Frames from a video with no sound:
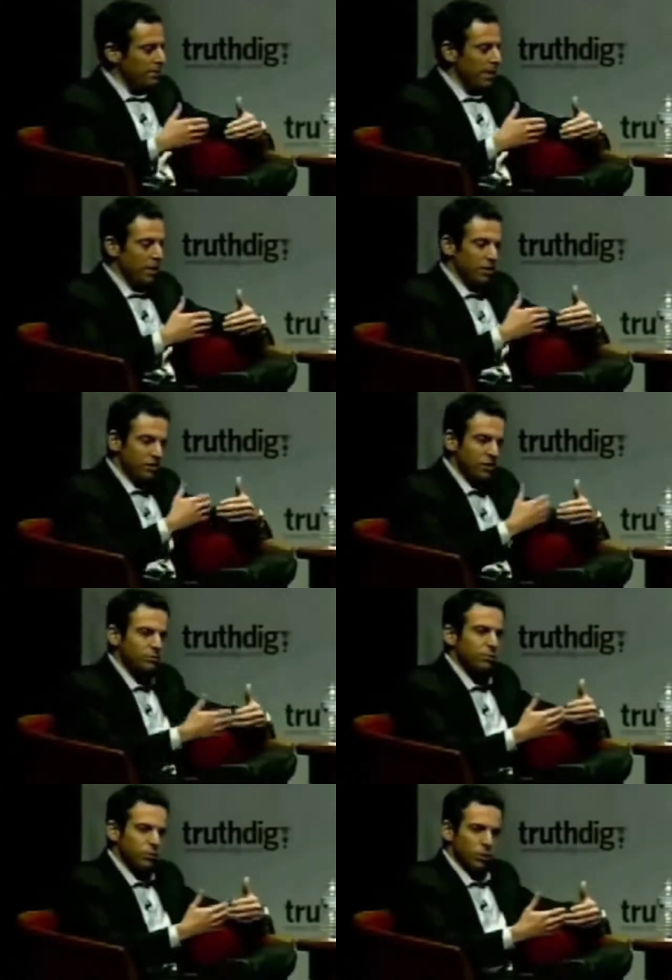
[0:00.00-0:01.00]
they are
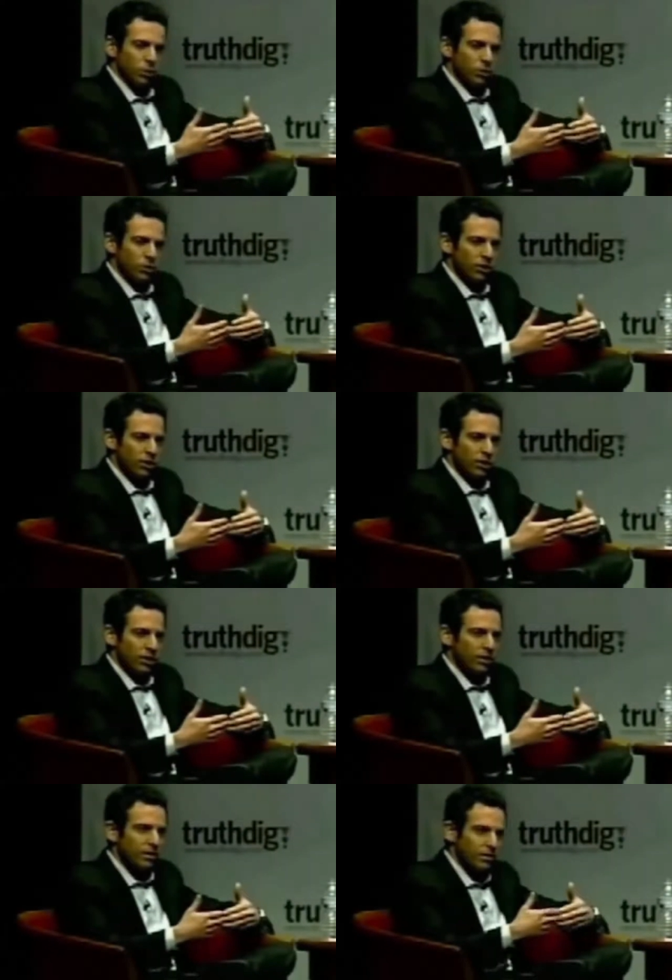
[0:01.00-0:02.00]

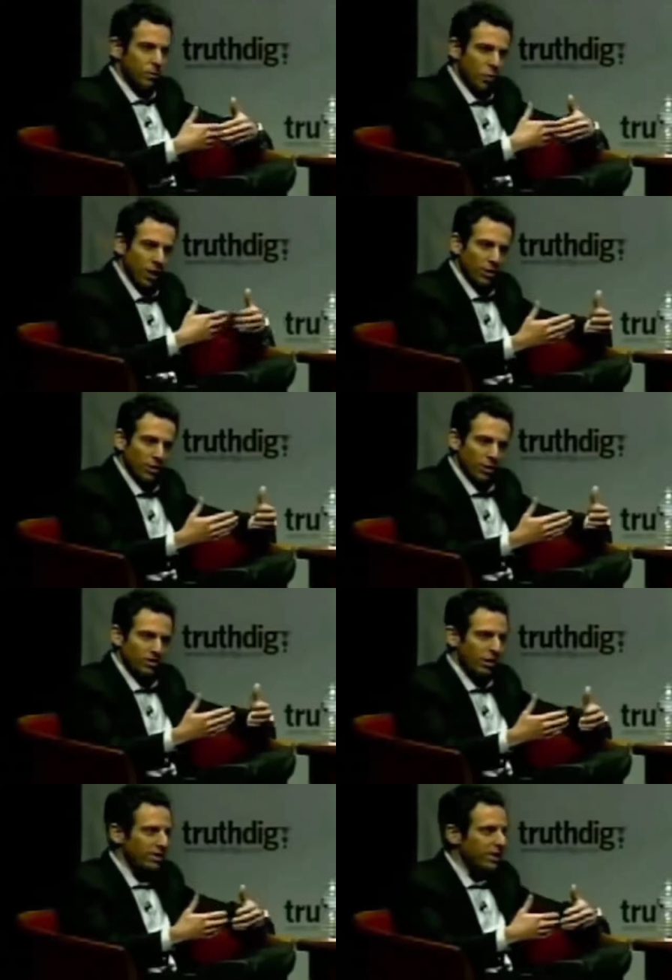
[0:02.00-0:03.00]
disproportionately well
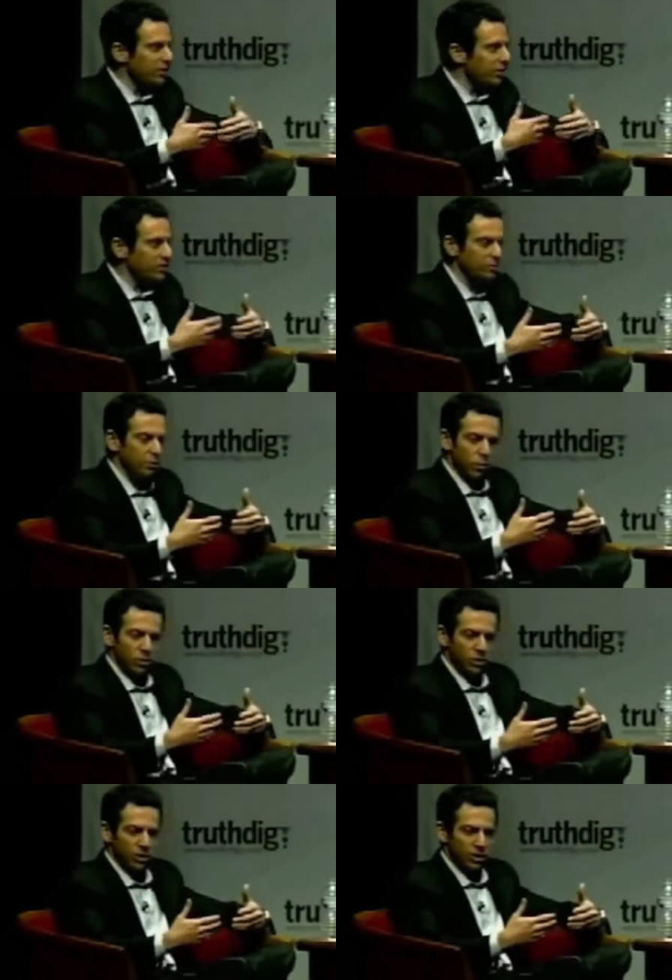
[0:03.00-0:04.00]
off and they are
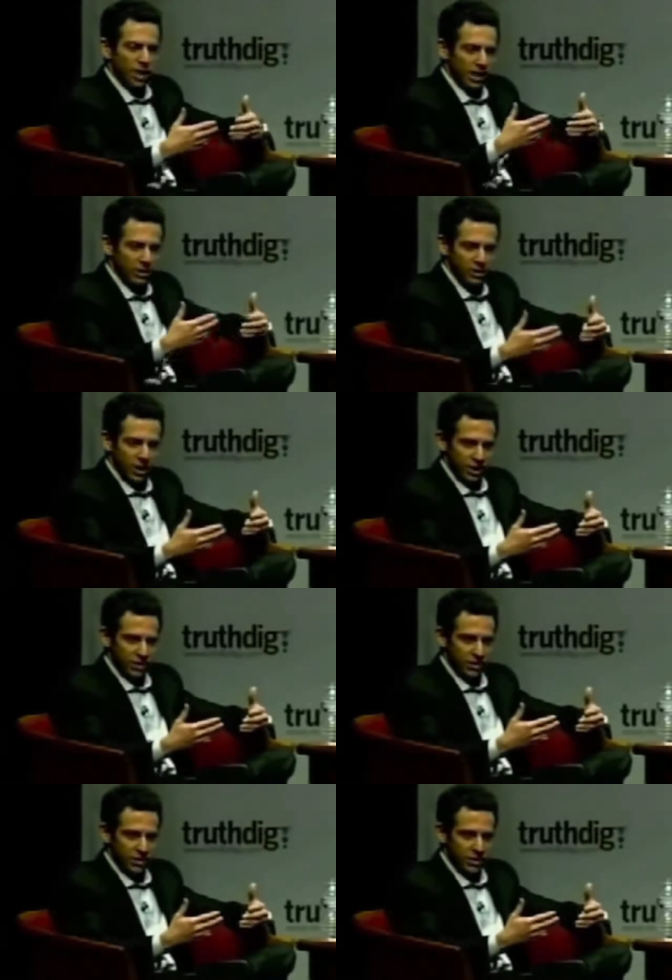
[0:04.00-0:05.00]
disproportionately
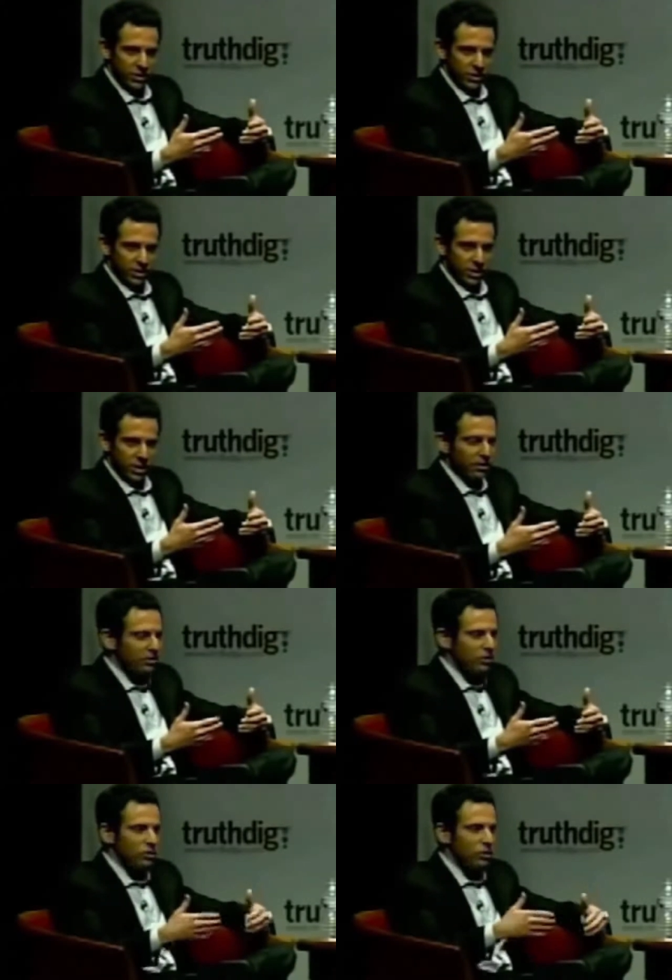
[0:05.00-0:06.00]
educated. Uh, this,
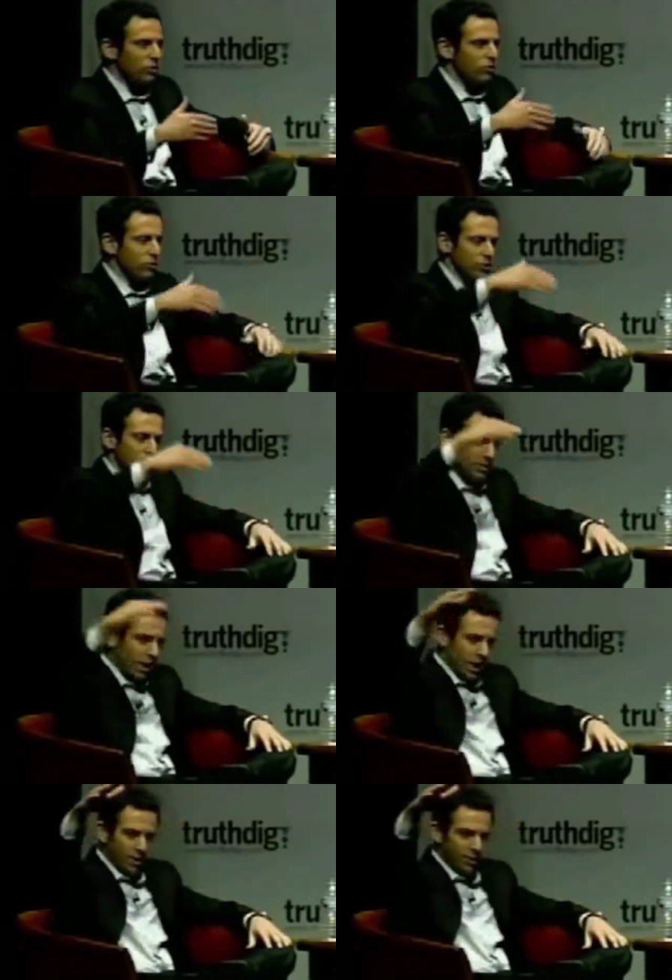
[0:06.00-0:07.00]
this goes from the
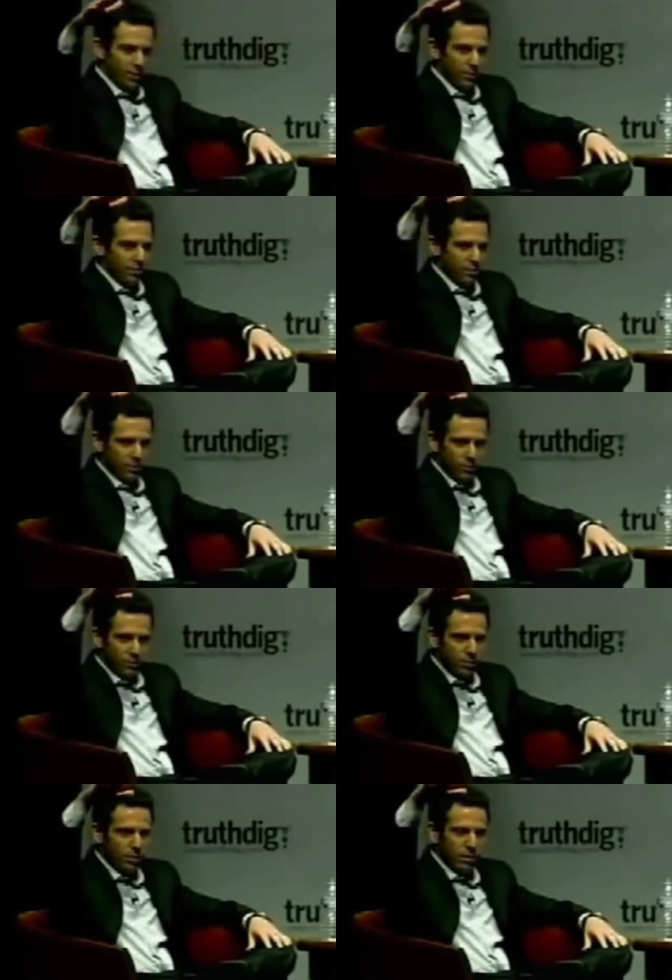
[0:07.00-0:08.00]
top, you know, from
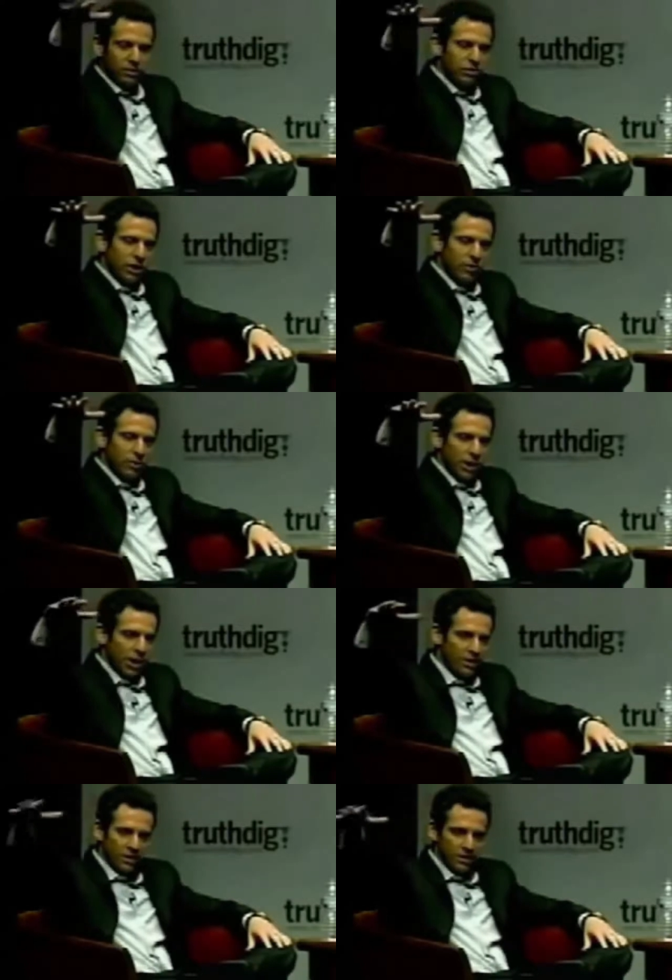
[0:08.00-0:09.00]
people like Osama bin
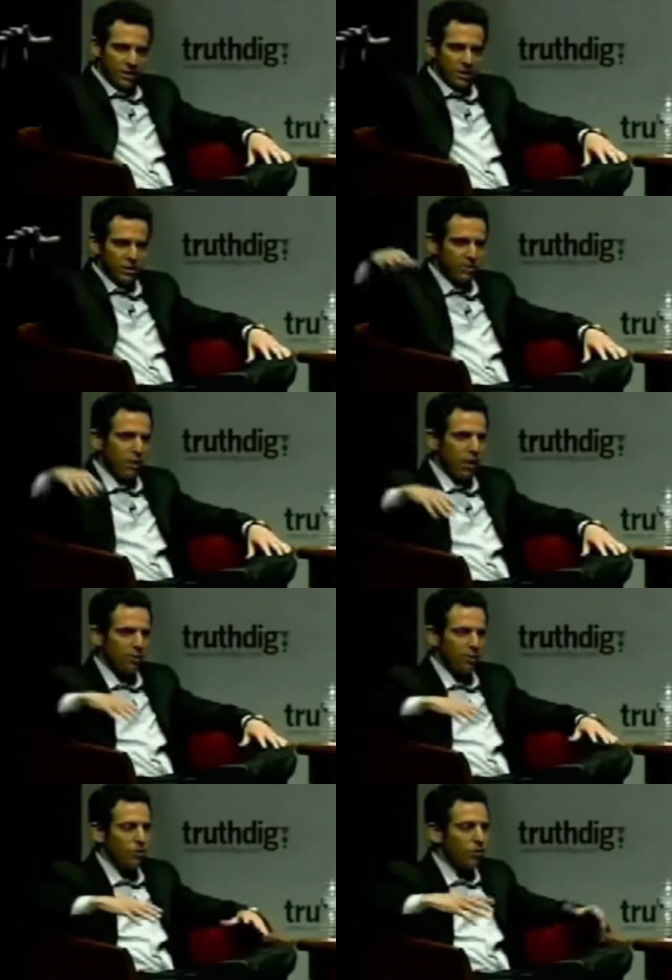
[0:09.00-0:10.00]
Laden and Khalid Sheikh
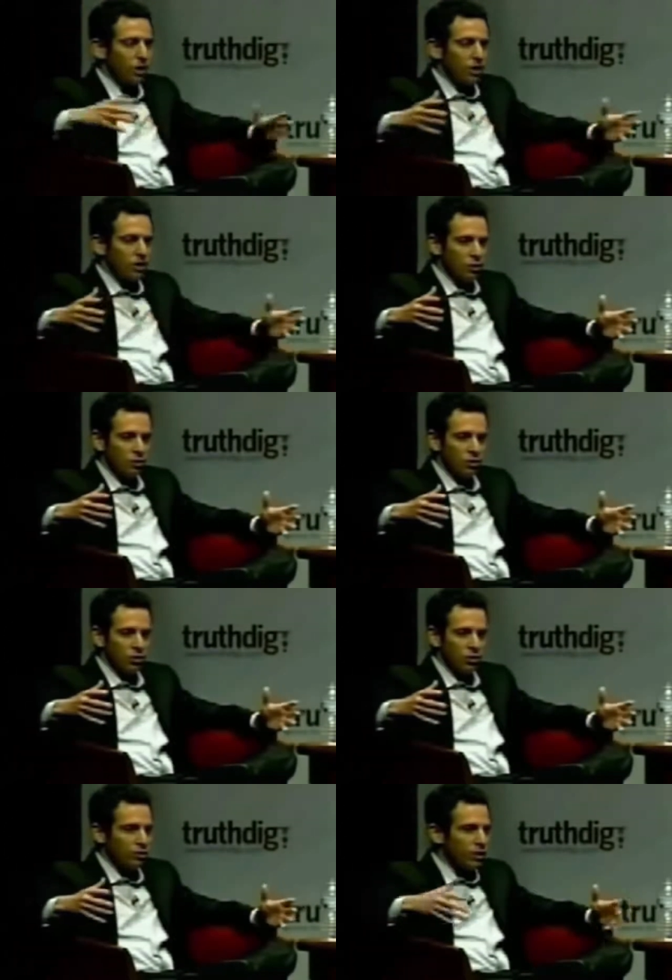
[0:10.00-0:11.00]
Mohammed who don't
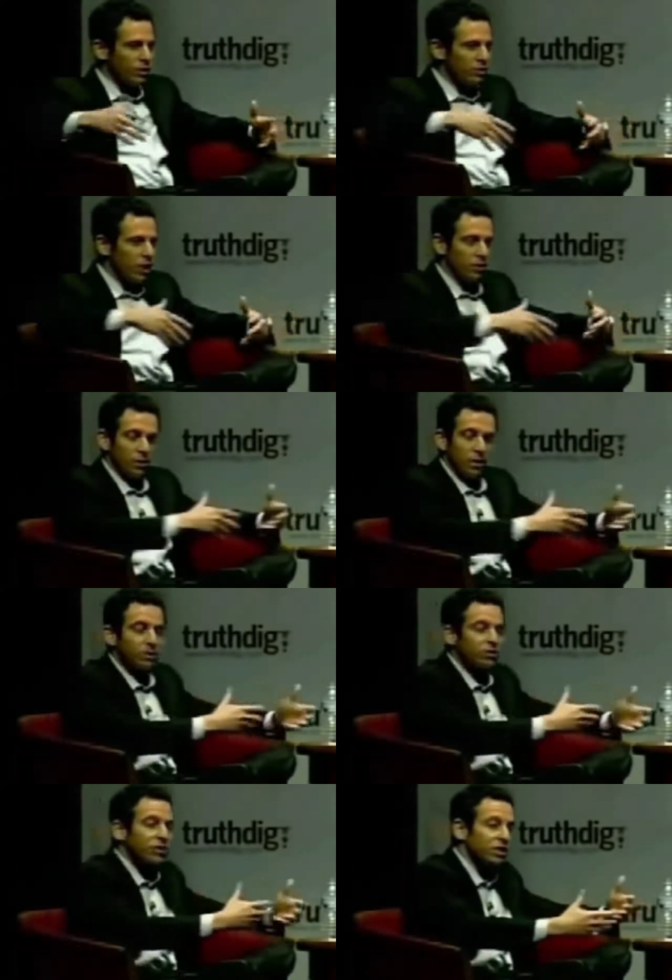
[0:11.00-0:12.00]
blow themselves up and
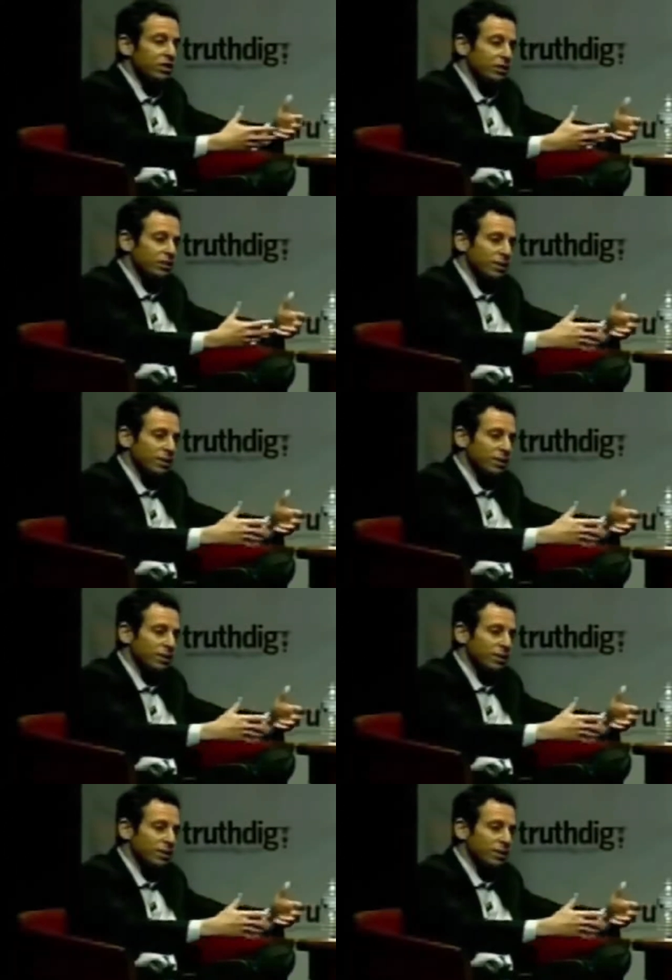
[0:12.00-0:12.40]
maybe cynically